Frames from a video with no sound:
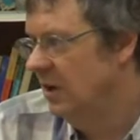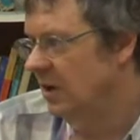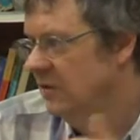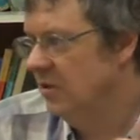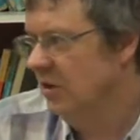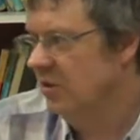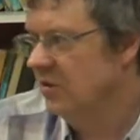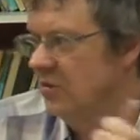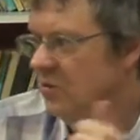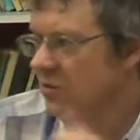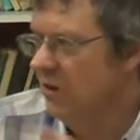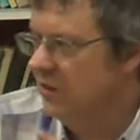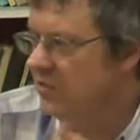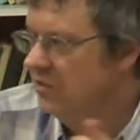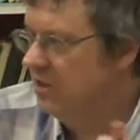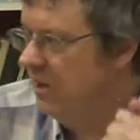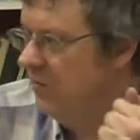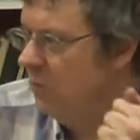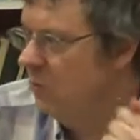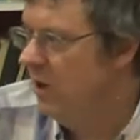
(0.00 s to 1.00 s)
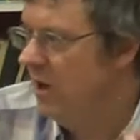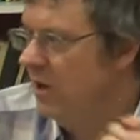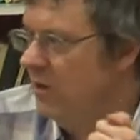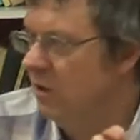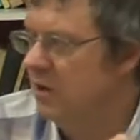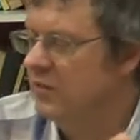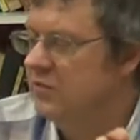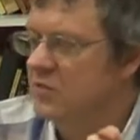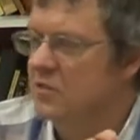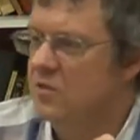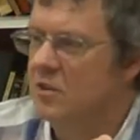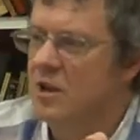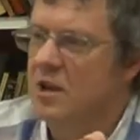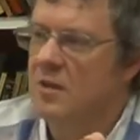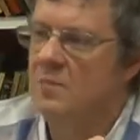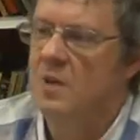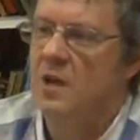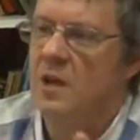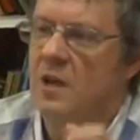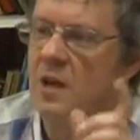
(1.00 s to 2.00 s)
So it's nice to have 1 ice
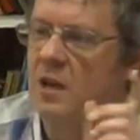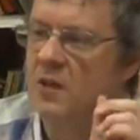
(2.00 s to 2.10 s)
cream,